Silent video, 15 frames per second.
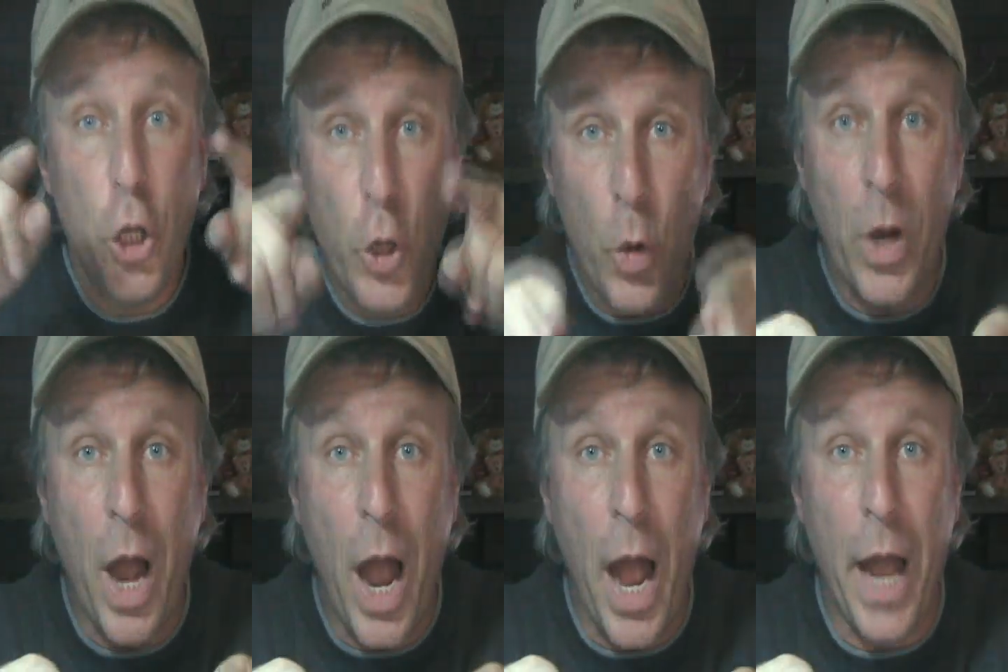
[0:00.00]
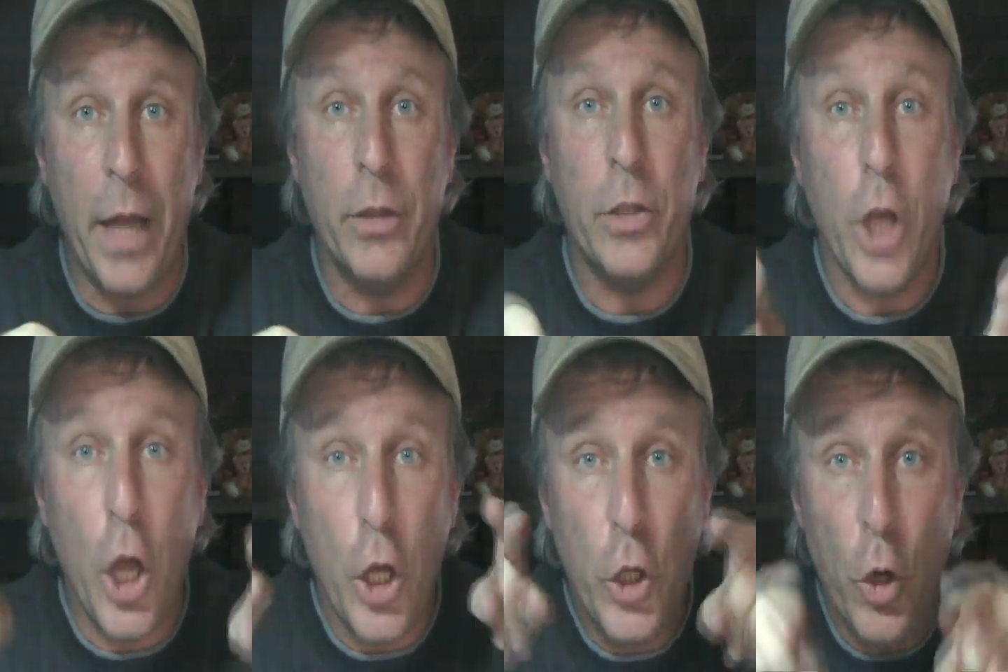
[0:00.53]
You
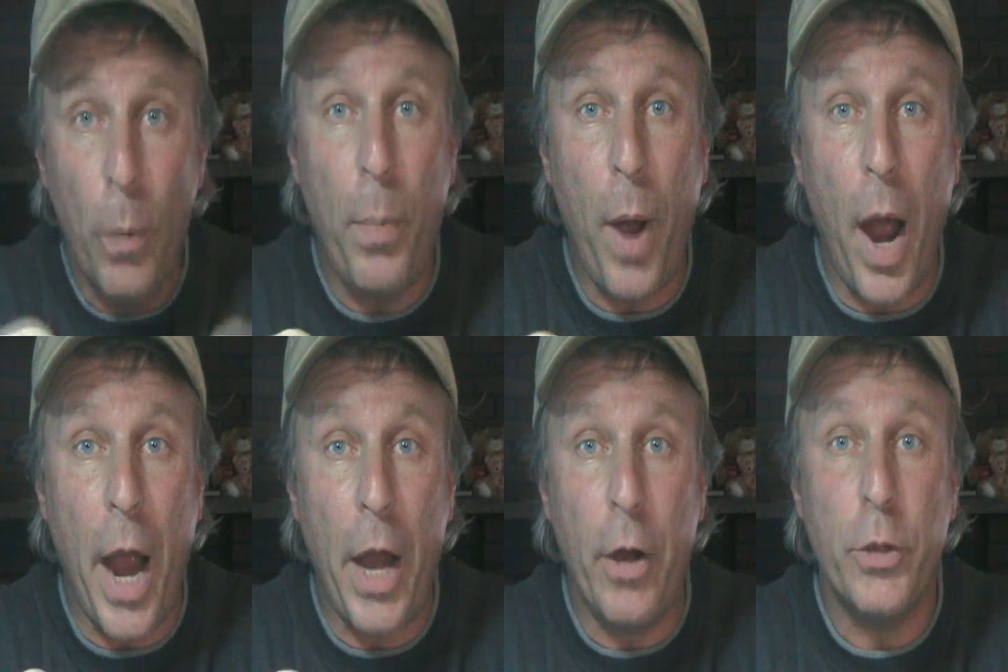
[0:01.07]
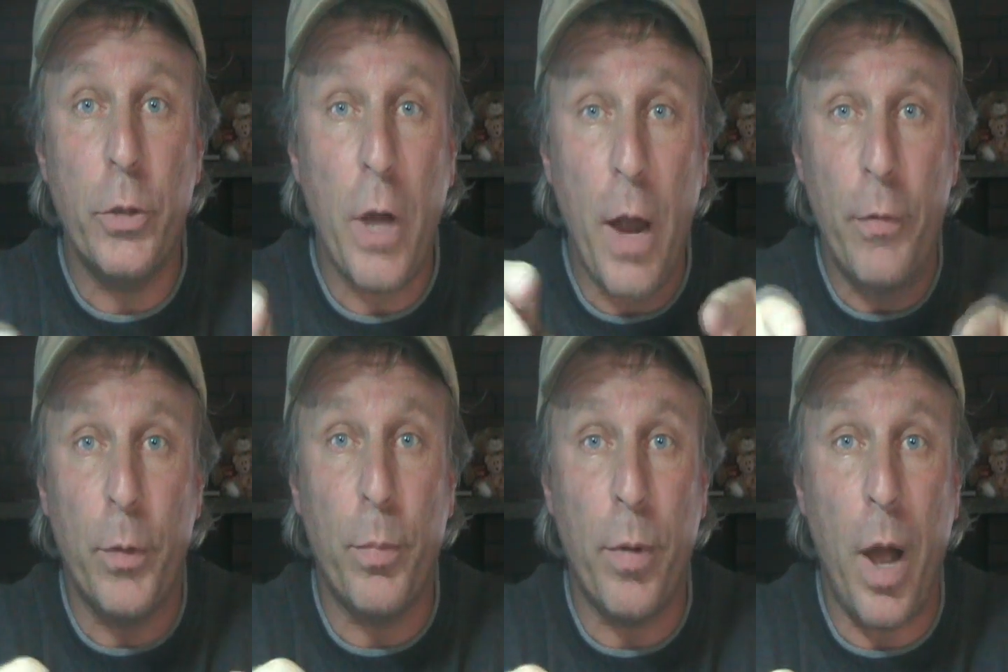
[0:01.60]
guys, you buyers are
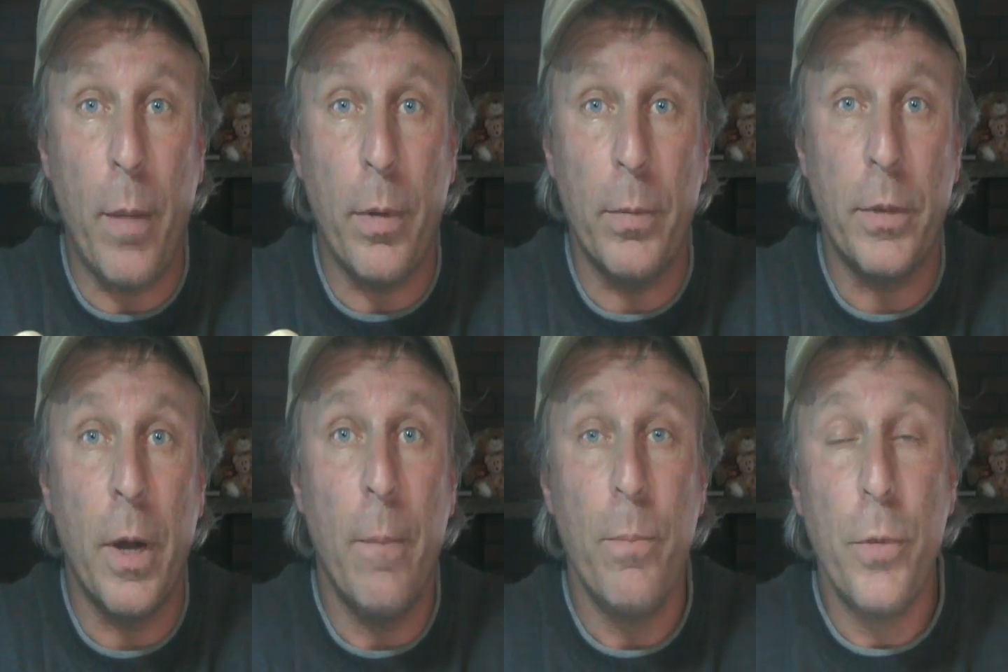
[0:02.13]
half the problems.